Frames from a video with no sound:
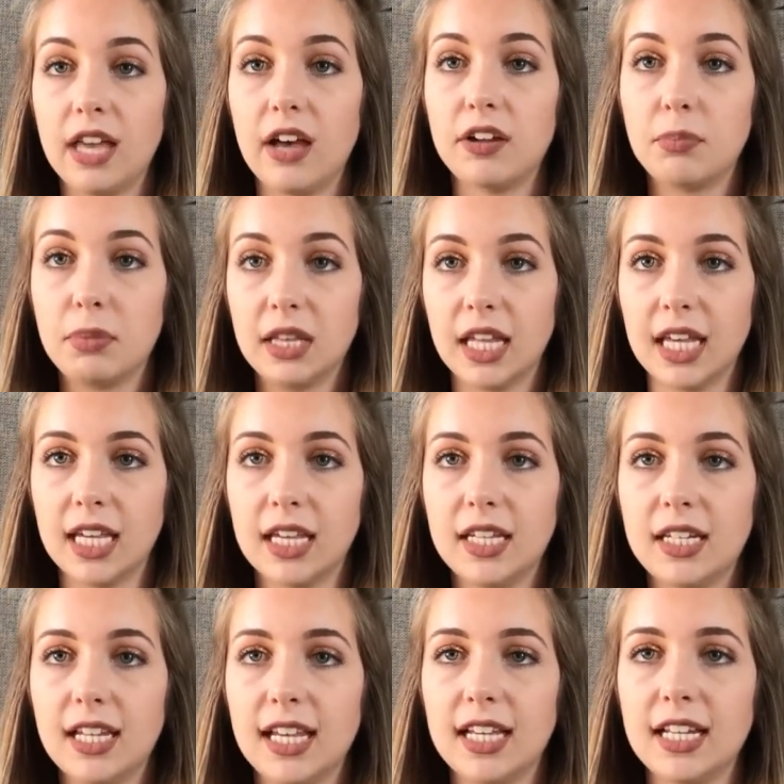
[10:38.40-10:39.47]
without a
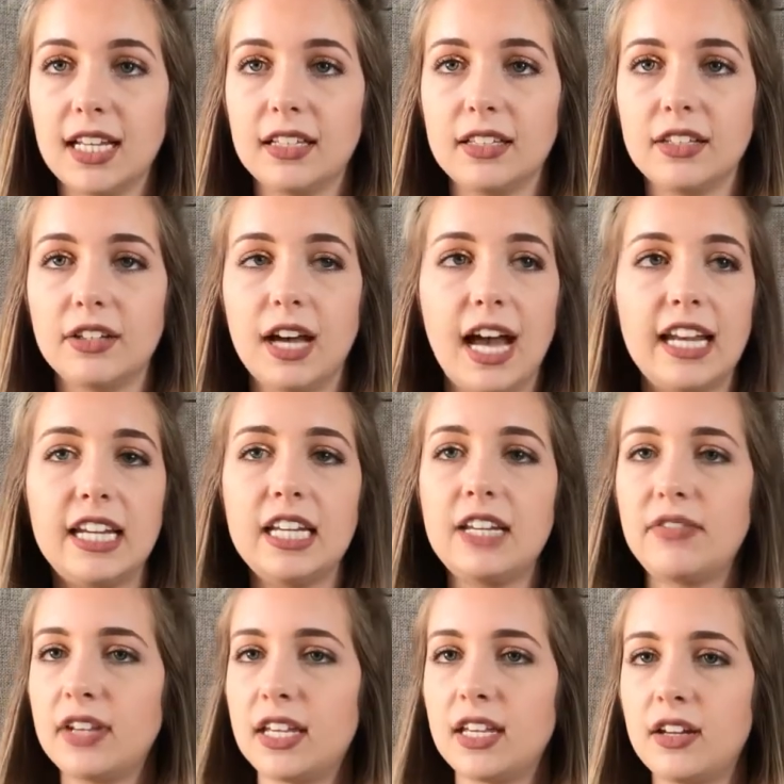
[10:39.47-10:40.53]
plan and I li- I
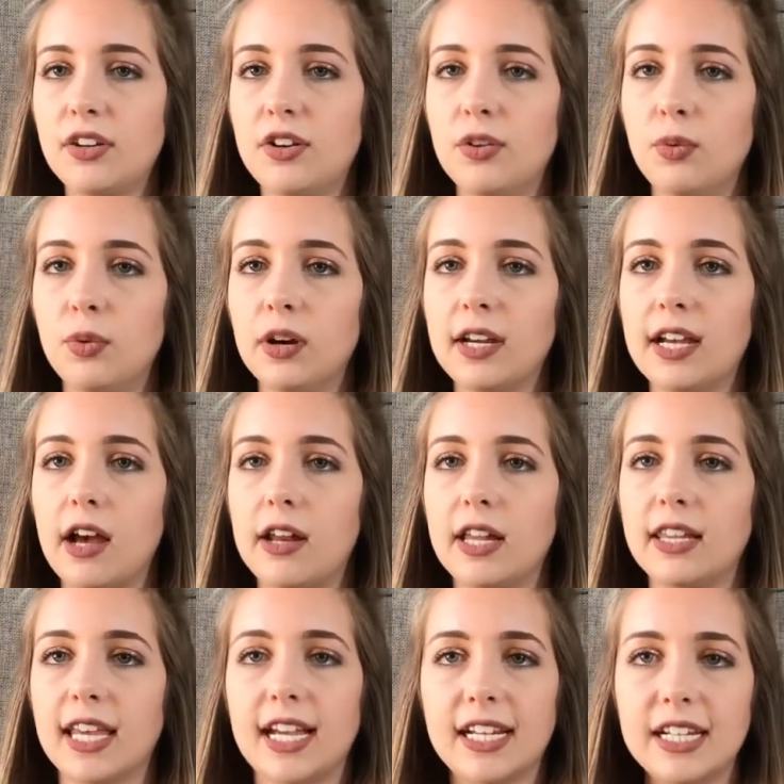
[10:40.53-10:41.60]
didn't even get a good
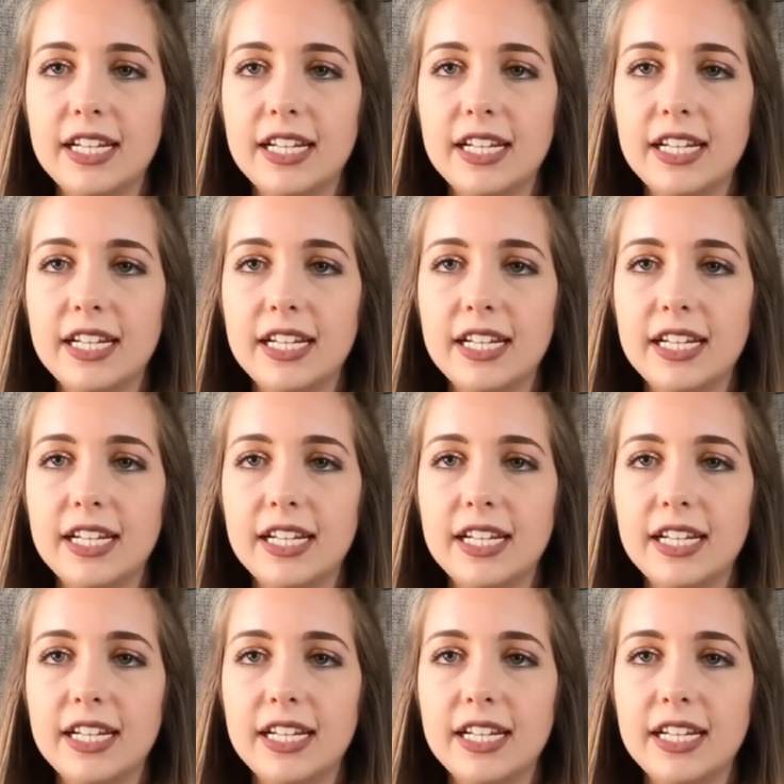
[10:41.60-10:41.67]
workout in.